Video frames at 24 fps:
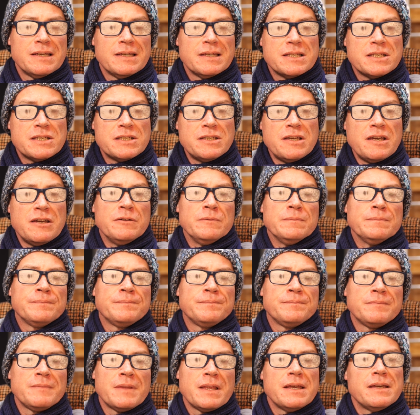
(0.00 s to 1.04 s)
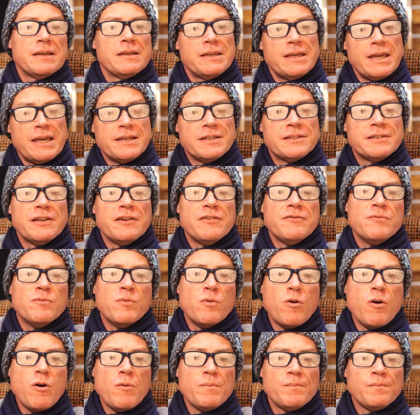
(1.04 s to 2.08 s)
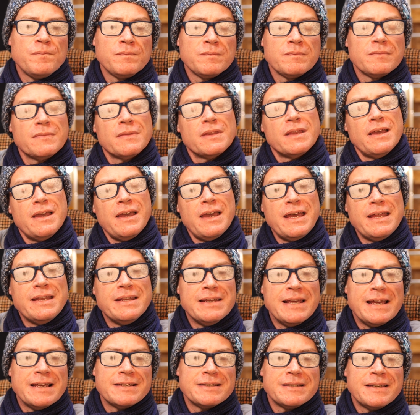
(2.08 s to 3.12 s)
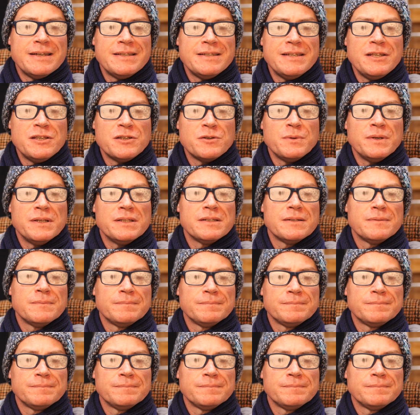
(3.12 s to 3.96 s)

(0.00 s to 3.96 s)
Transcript: So, get yourself warm and let's get into it.